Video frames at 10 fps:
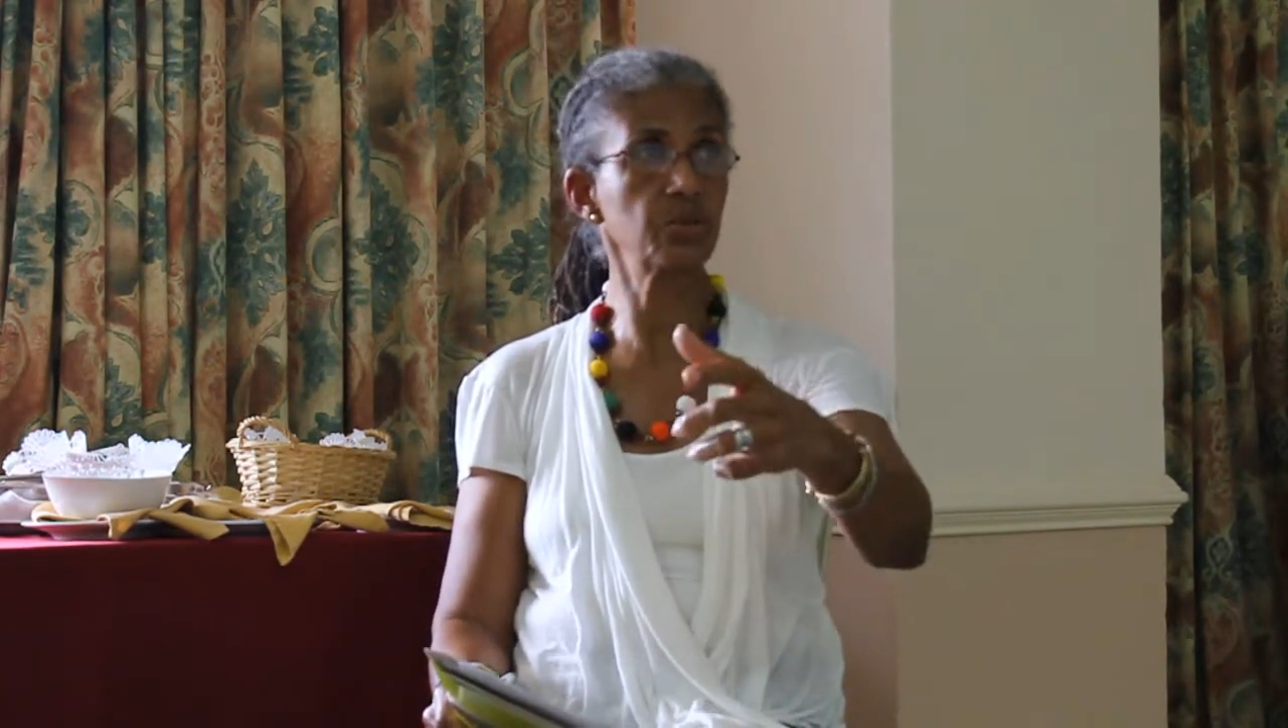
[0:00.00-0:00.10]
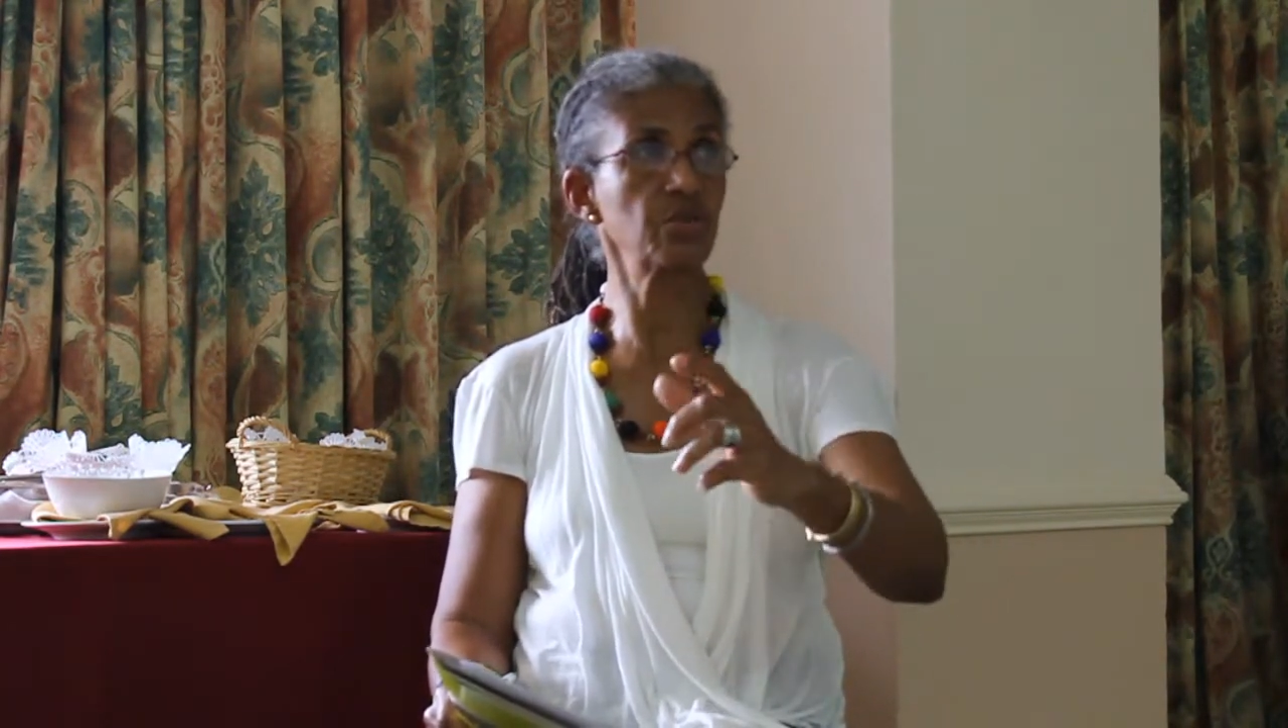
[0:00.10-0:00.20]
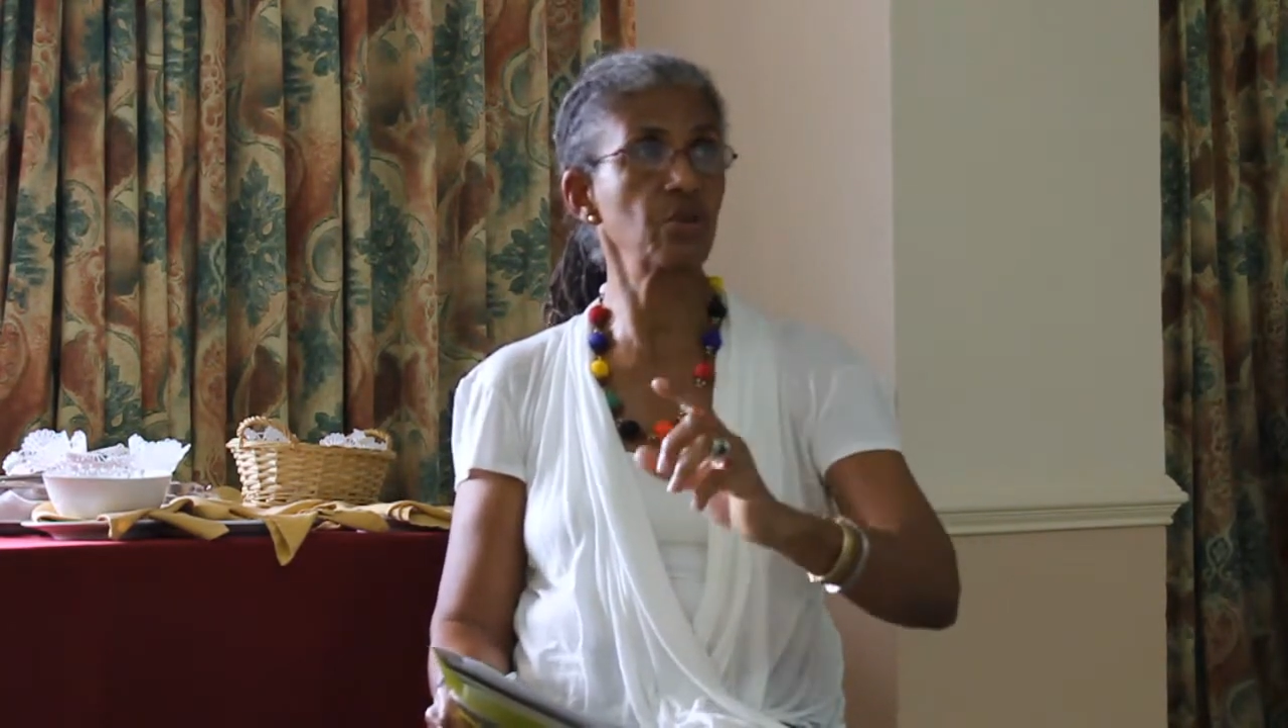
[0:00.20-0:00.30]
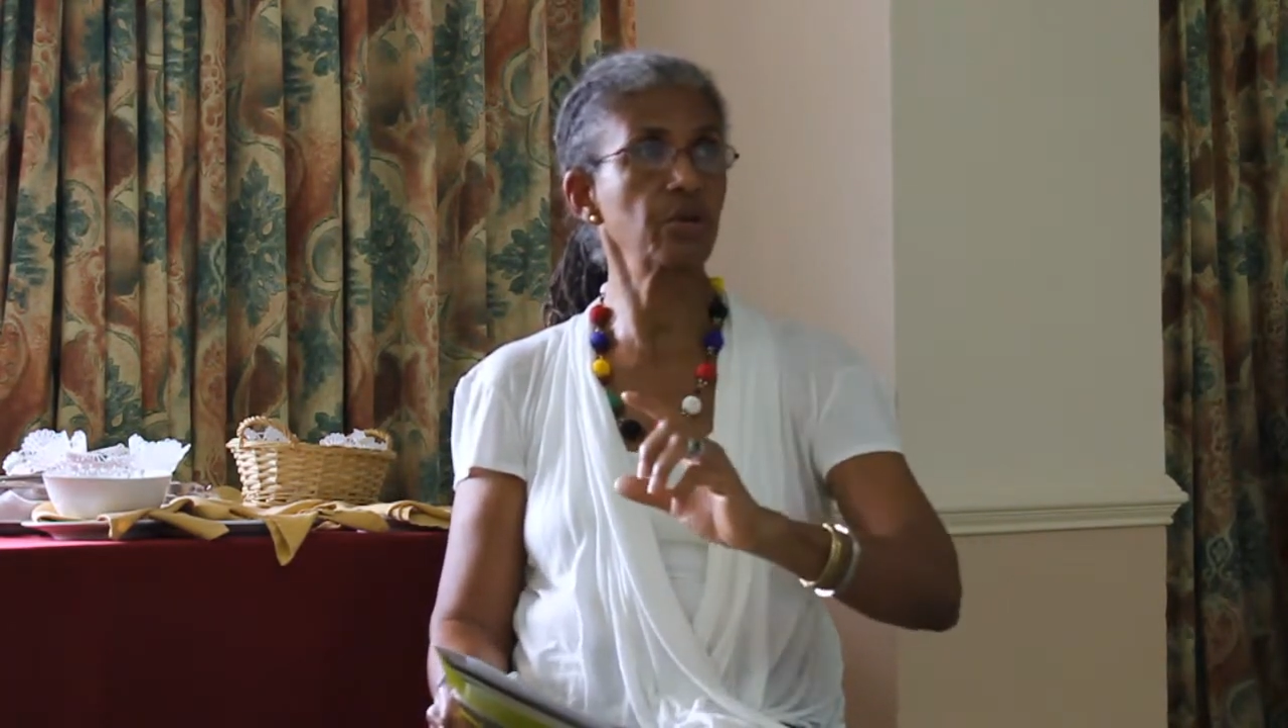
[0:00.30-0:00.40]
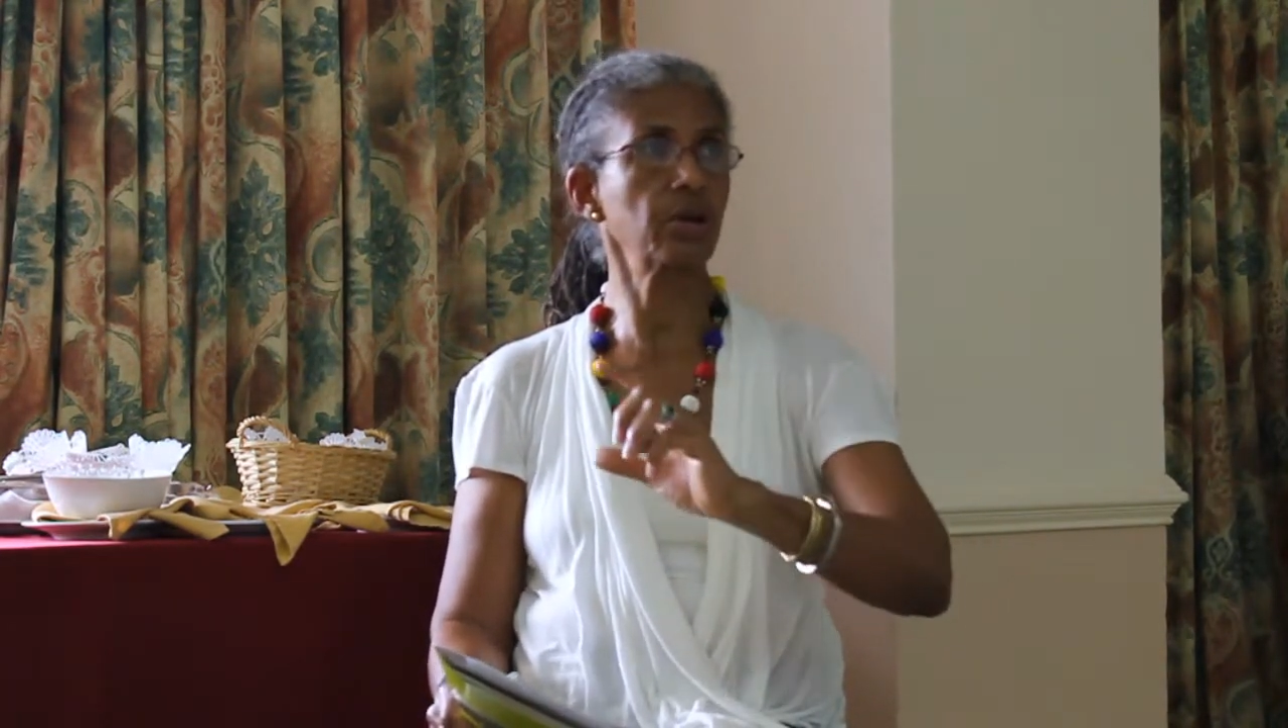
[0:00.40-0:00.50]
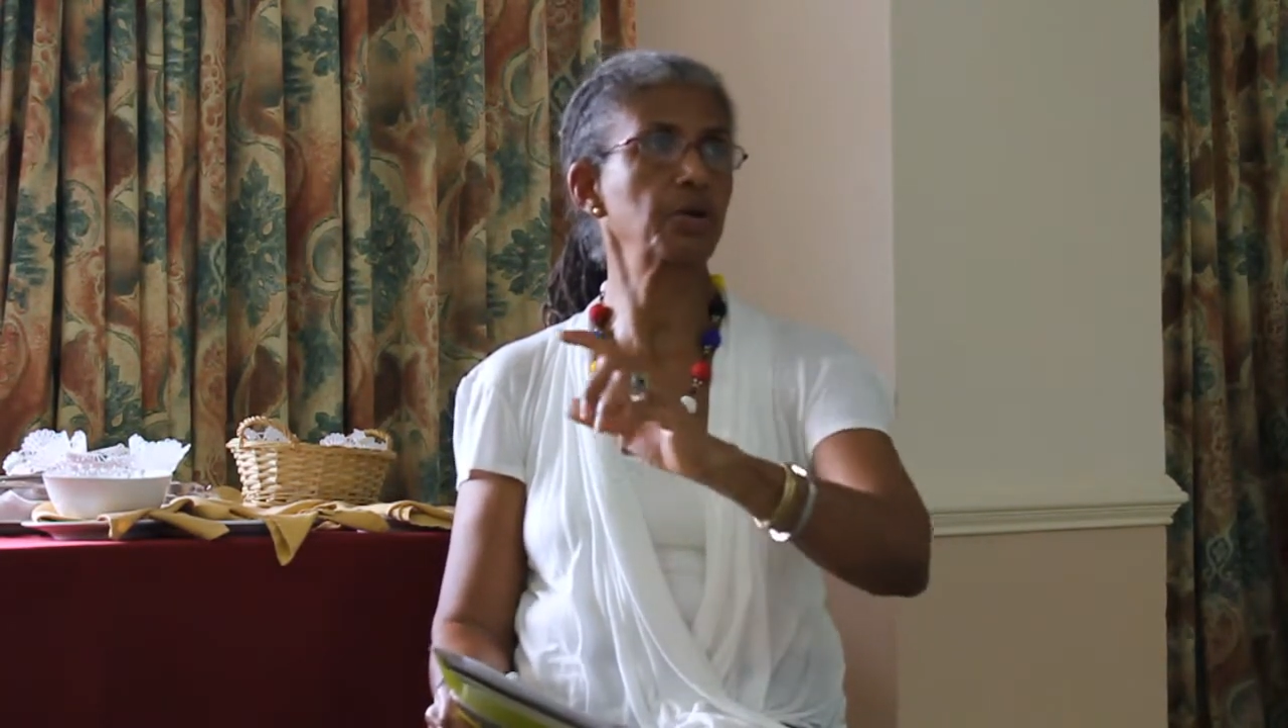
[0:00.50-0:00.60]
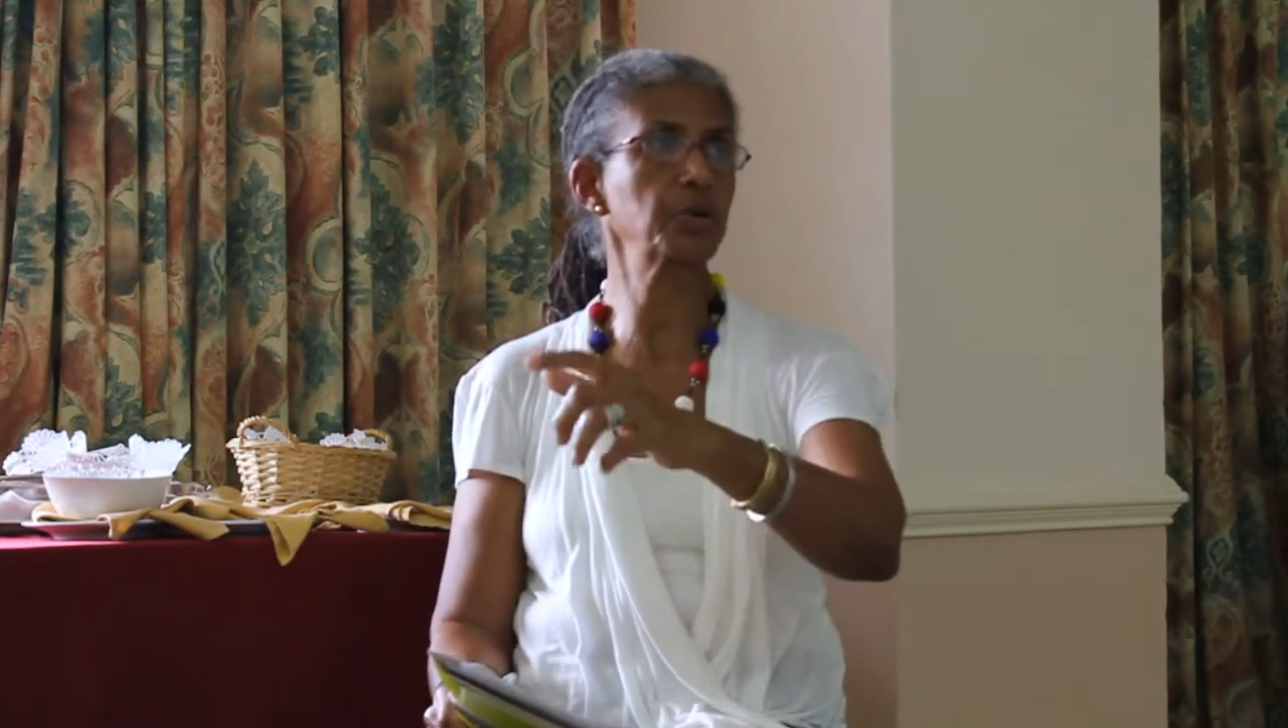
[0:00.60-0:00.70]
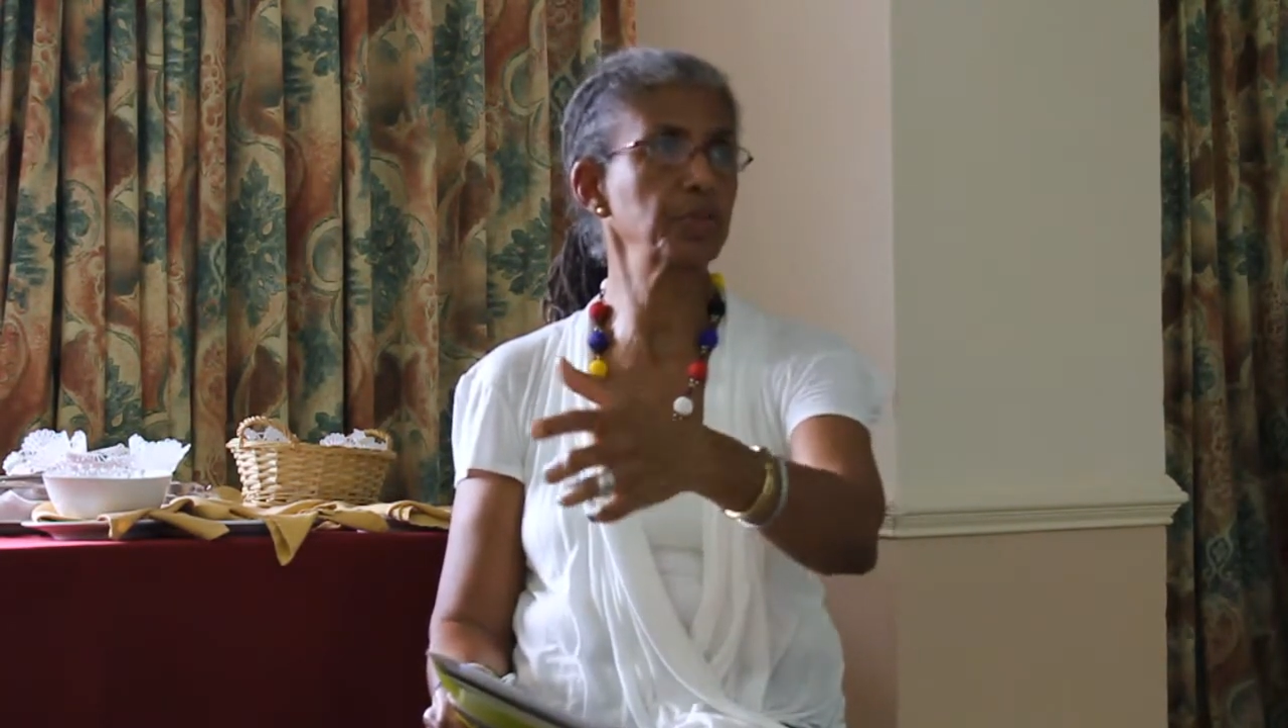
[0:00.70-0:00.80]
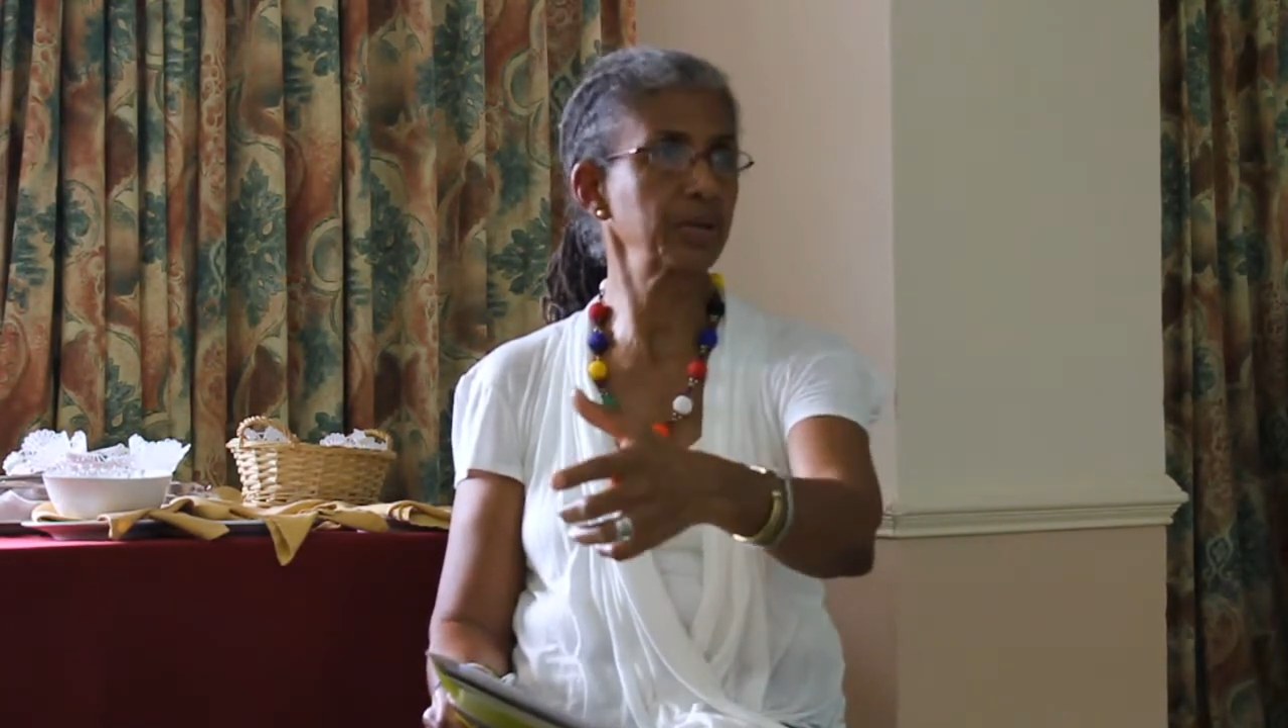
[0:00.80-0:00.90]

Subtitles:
with your economy.